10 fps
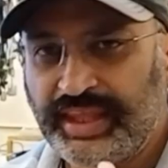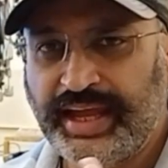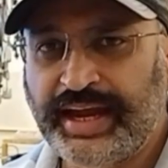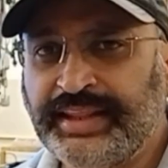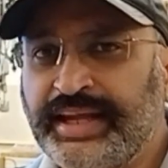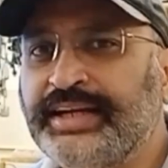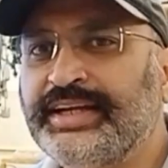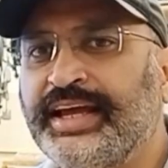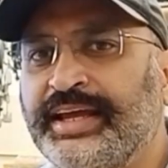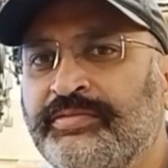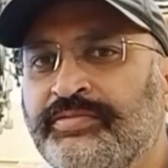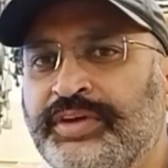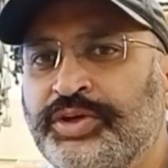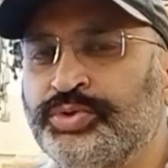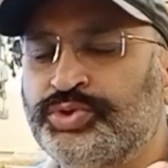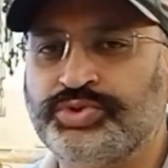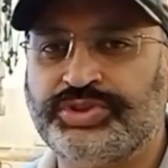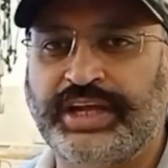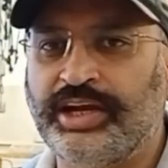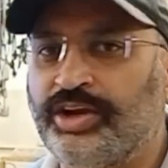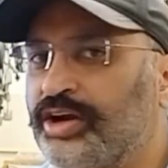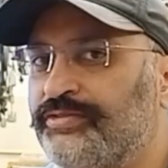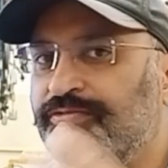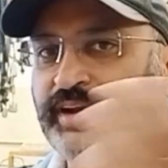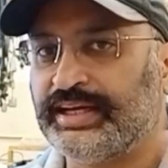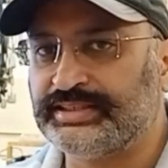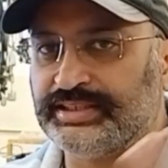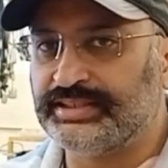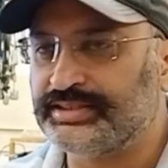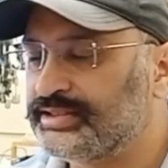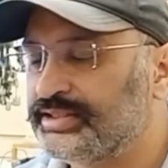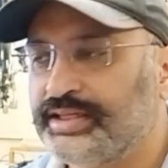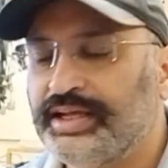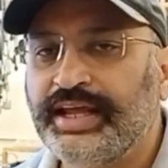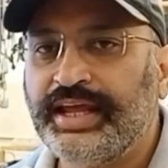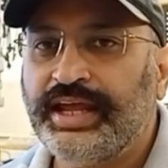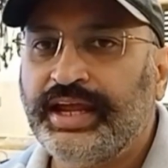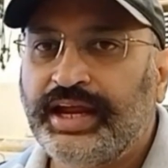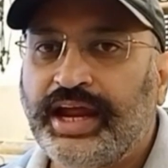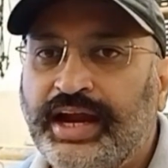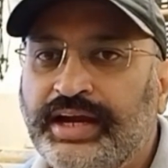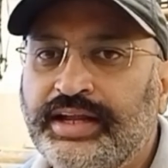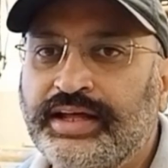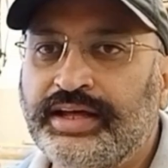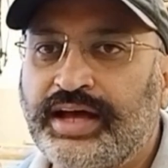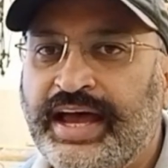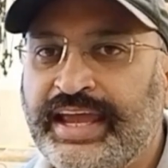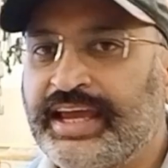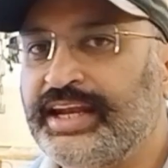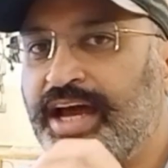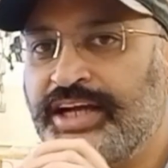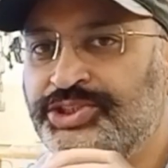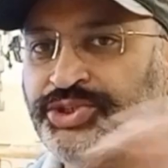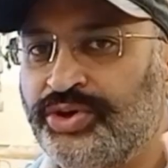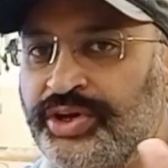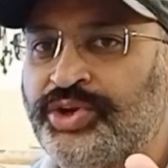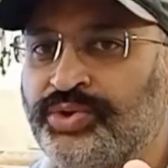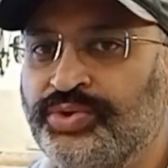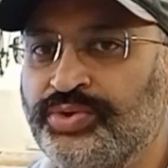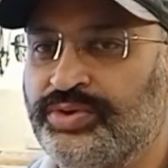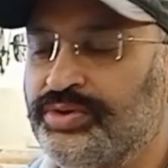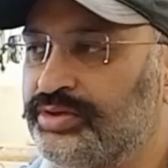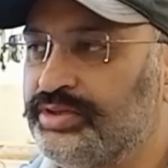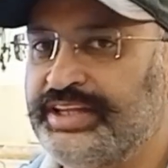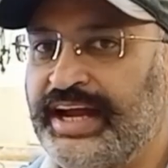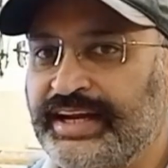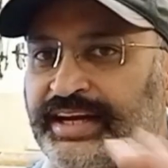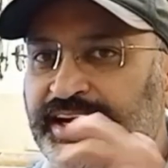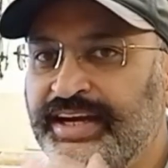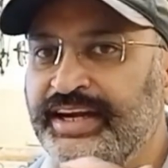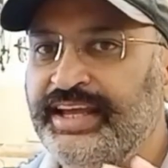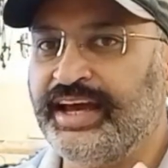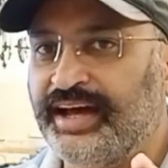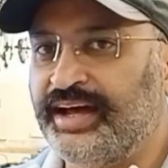at that time we used to sell a lot of fluxes, and I can assure you that in India